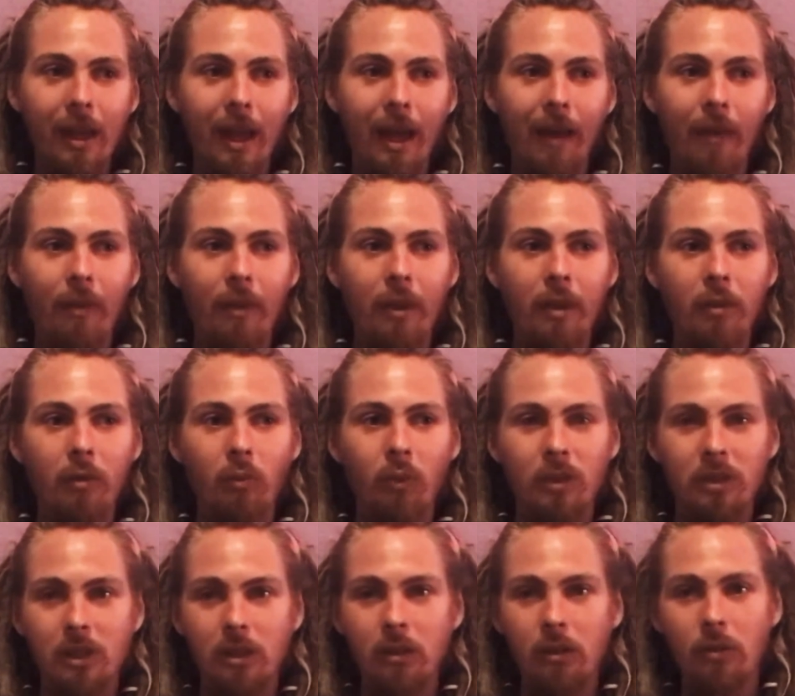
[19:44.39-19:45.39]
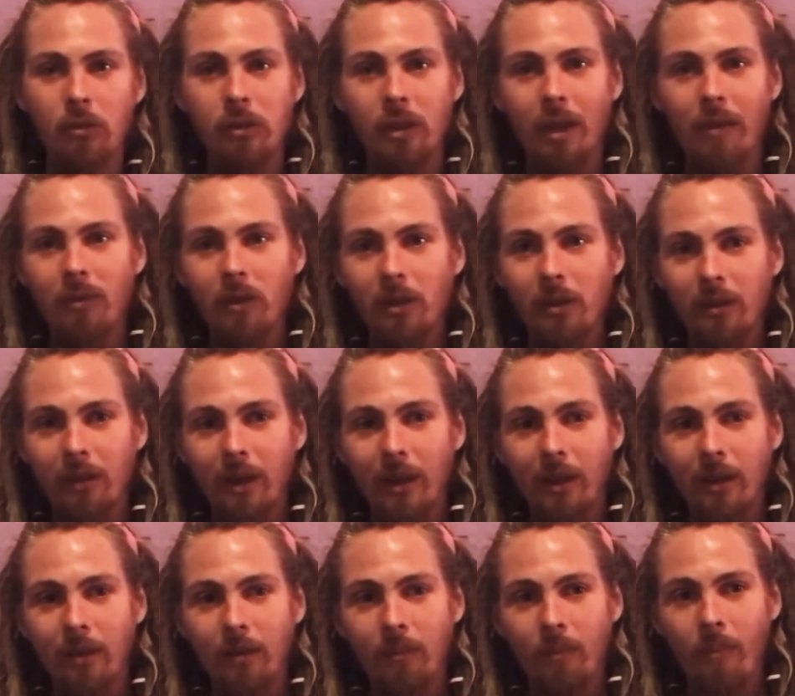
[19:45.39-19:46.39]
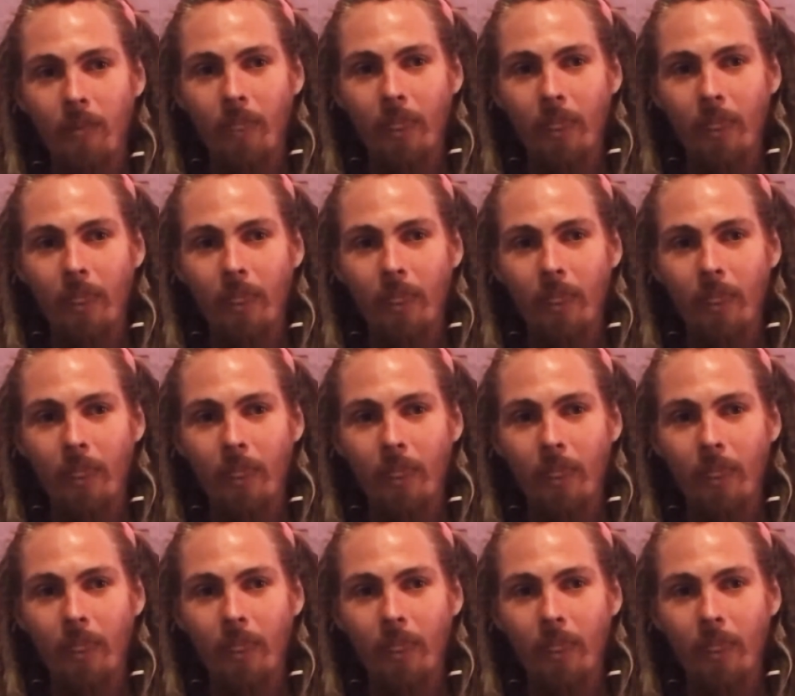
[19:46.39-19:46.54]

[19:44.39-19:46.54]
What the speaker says: And then once it knows everything